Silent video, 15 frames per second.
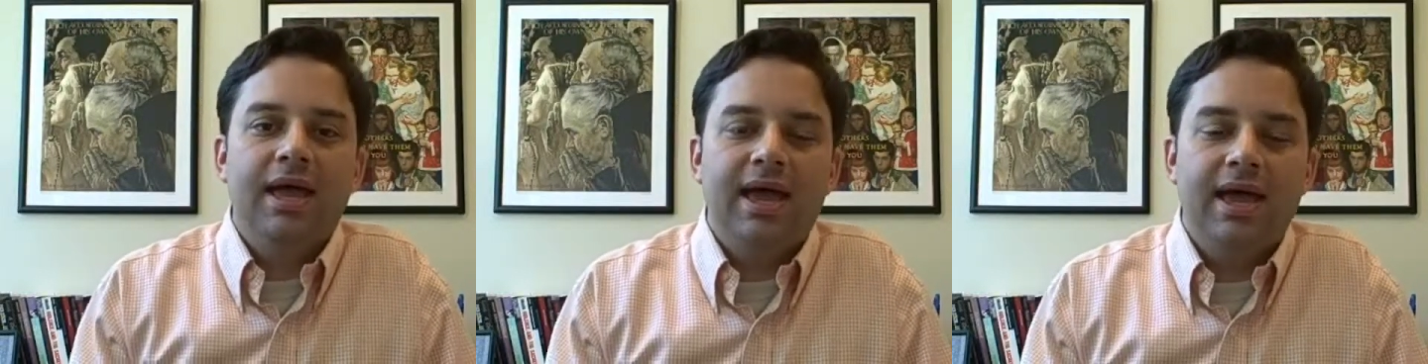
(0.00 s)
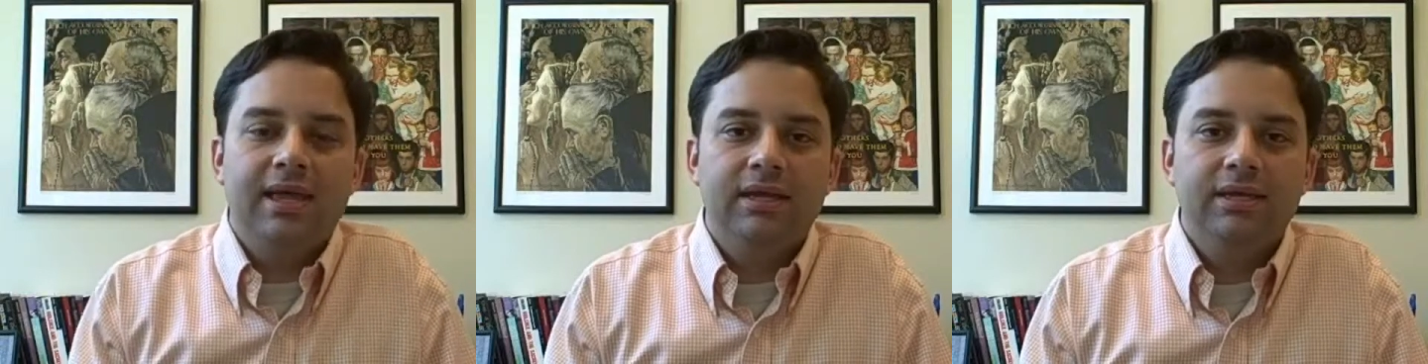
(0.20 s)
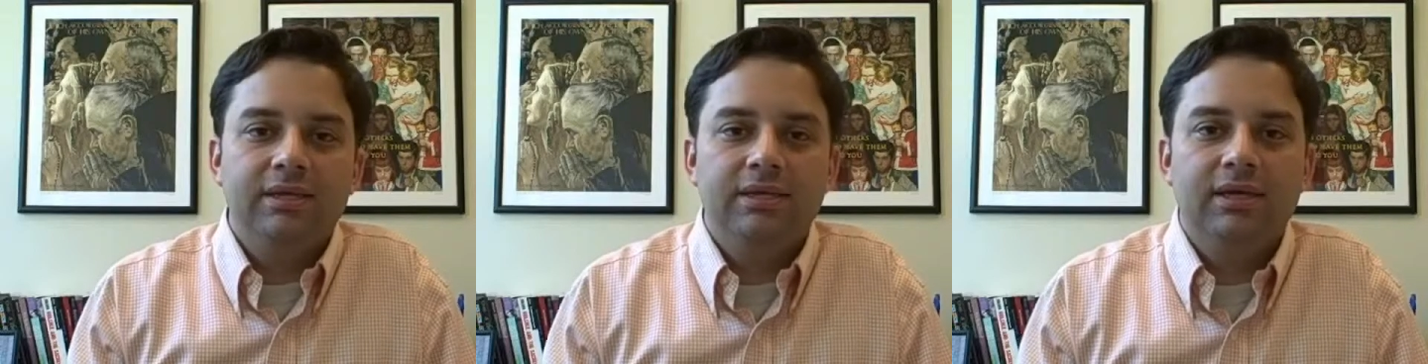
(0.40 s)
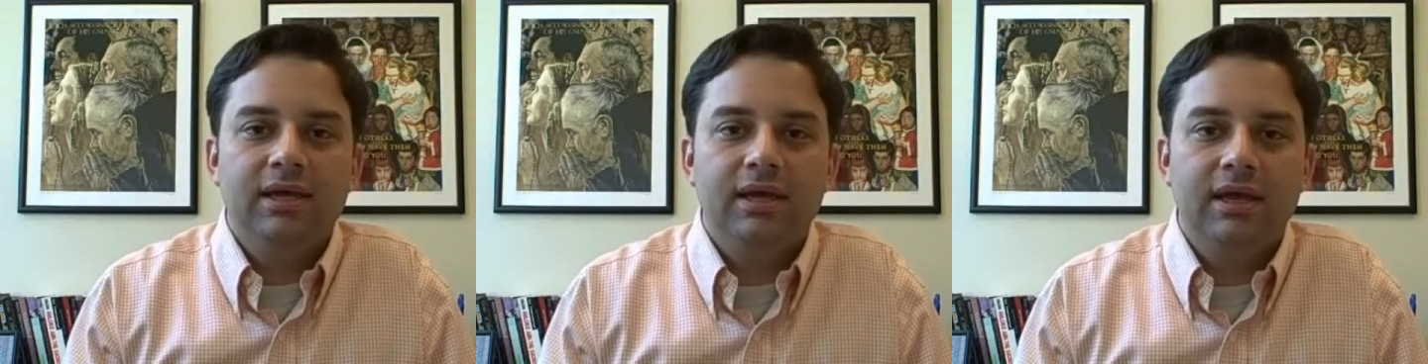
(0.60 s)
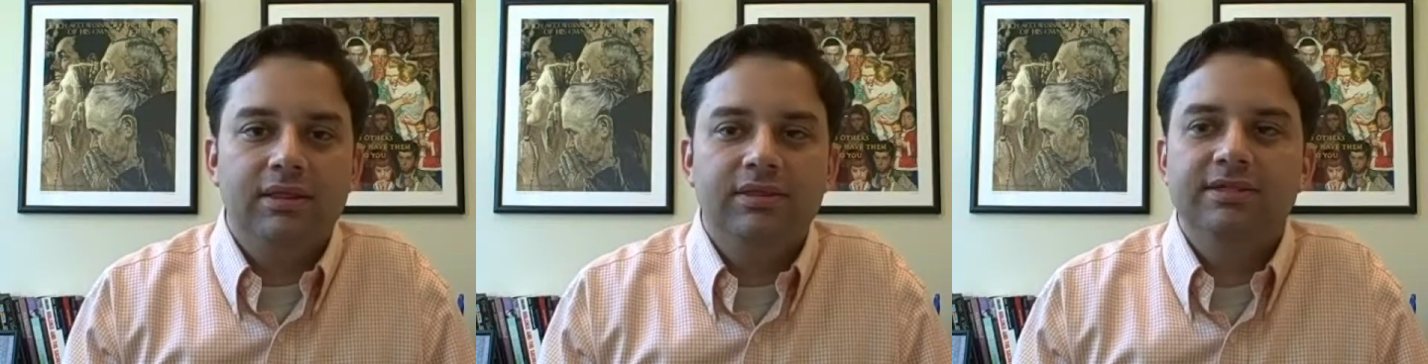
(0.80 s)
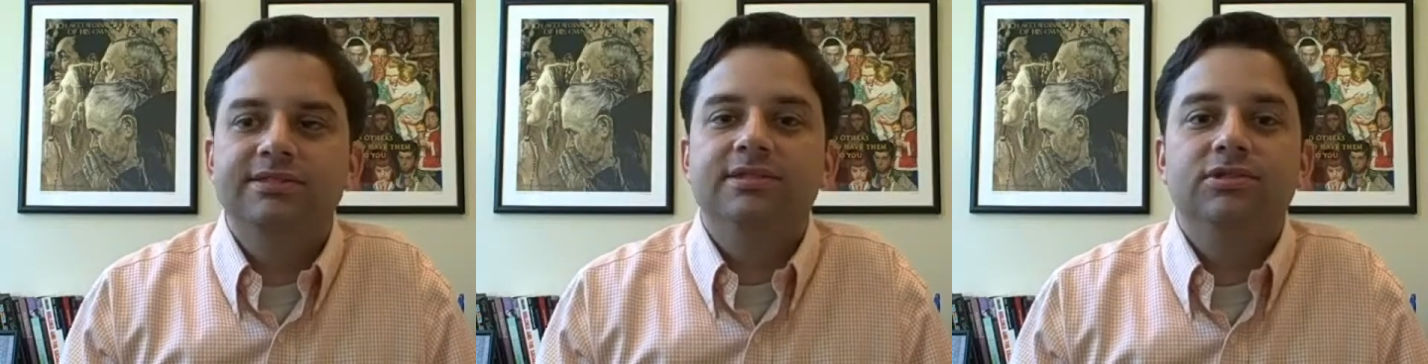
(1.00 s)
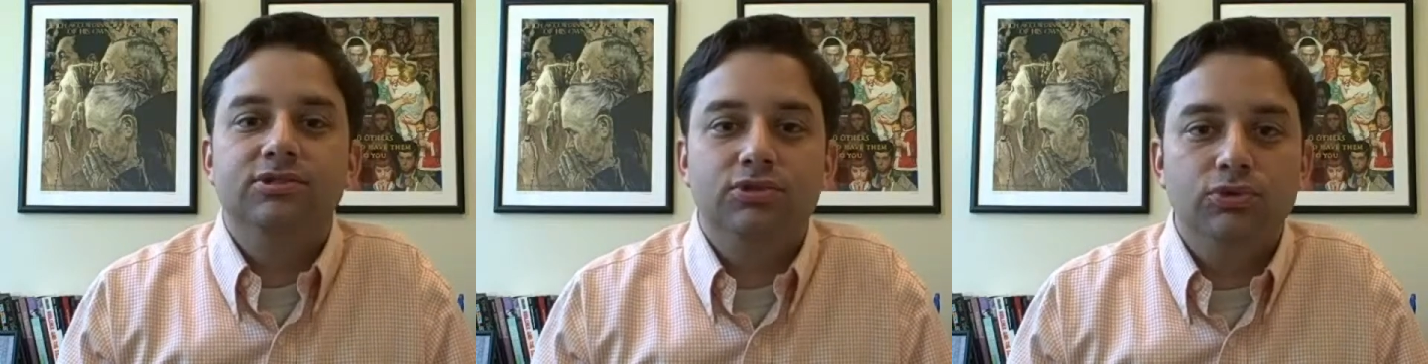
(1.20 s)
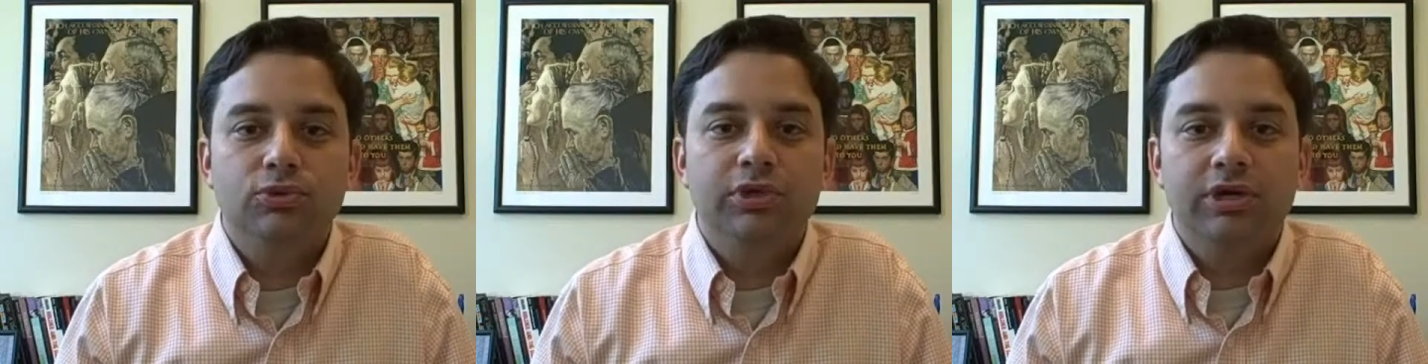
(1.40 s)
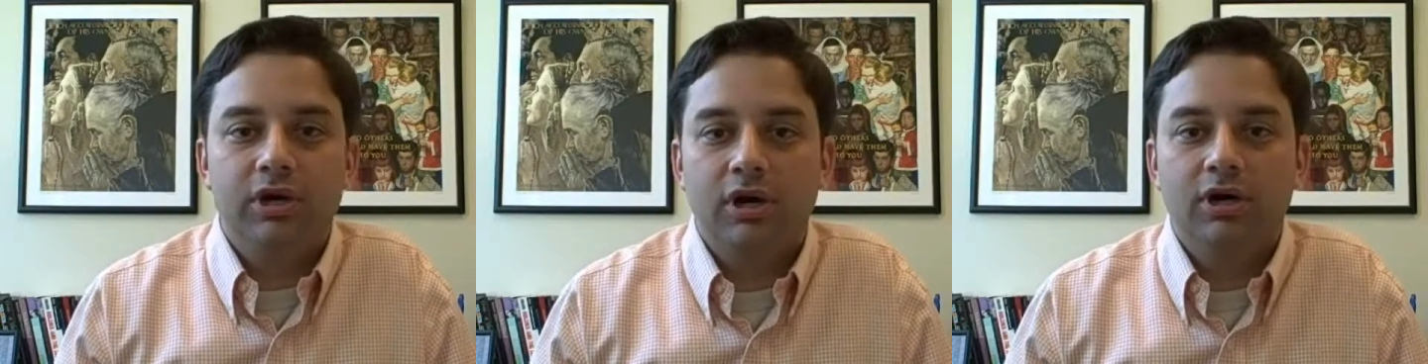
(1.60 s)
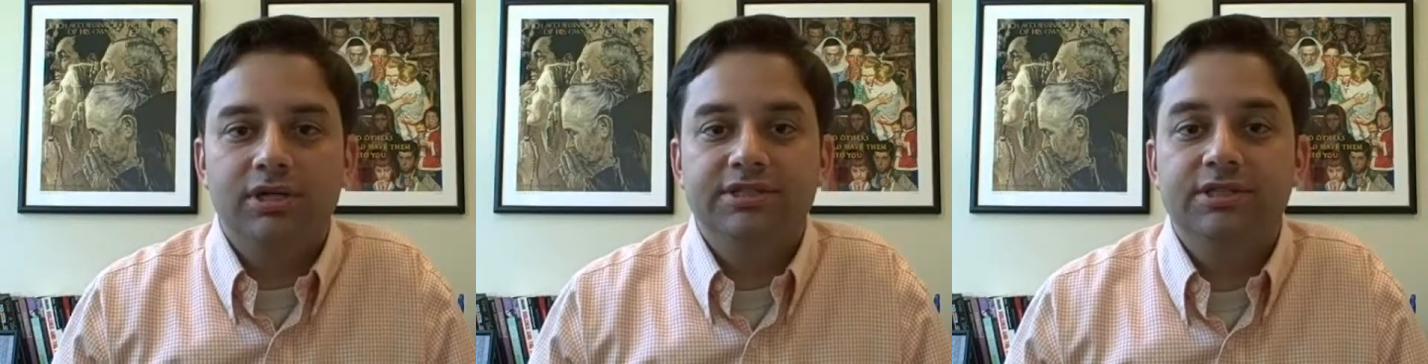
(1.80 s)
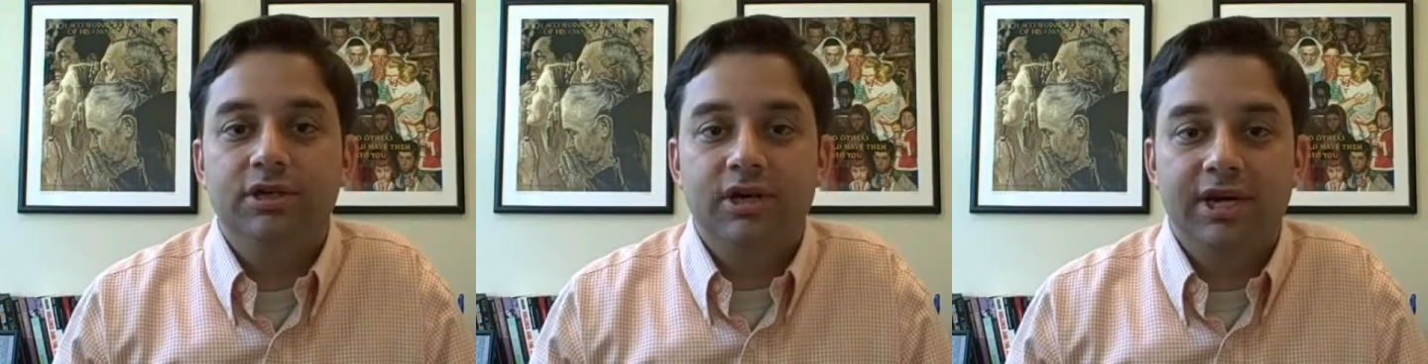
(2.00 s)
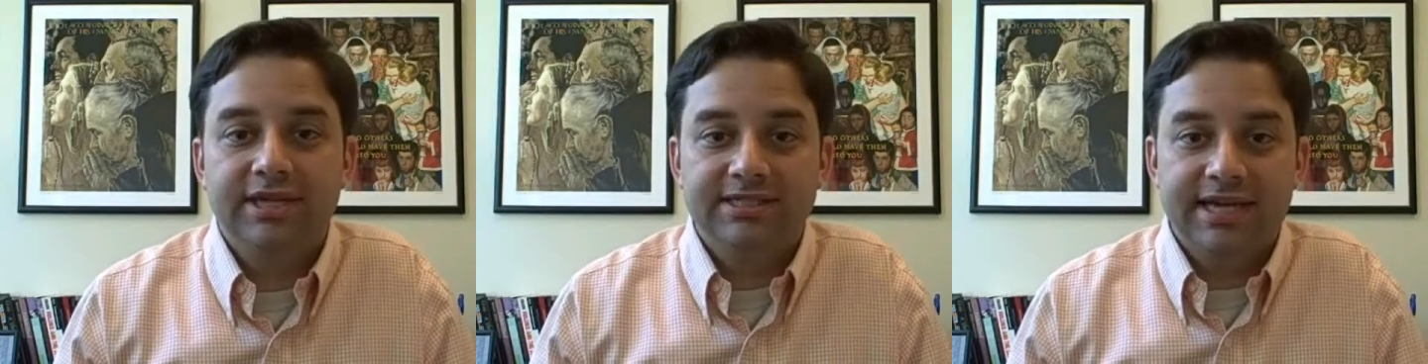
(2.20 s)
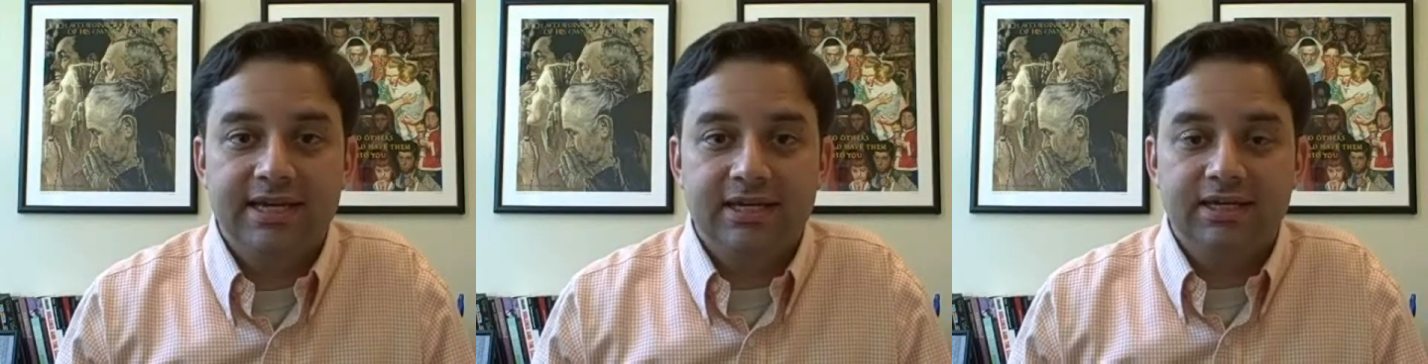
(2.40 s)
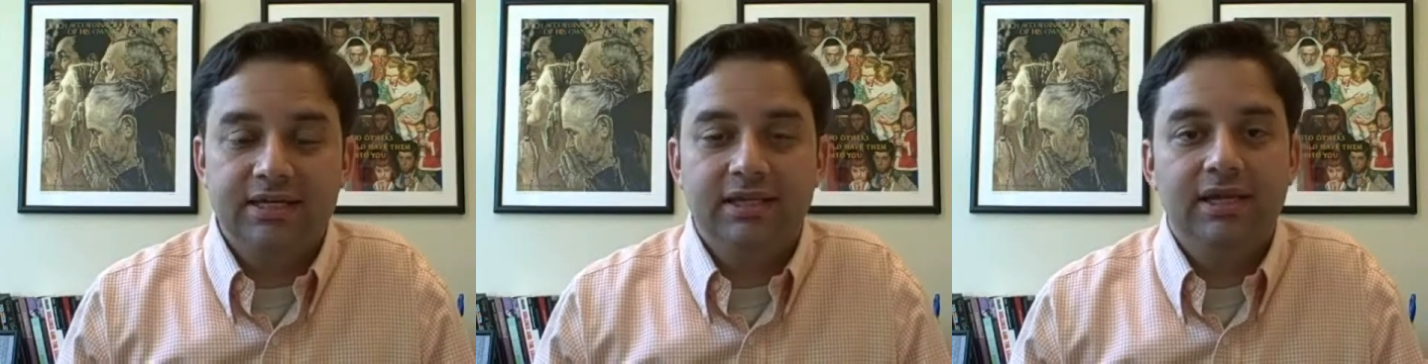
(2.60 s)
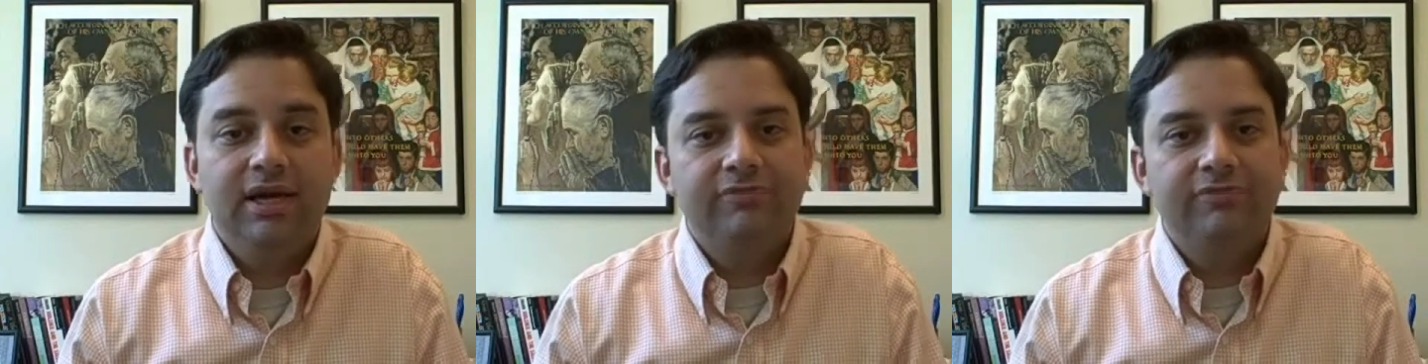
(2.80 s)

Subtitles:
and this is who we are. It's our identity.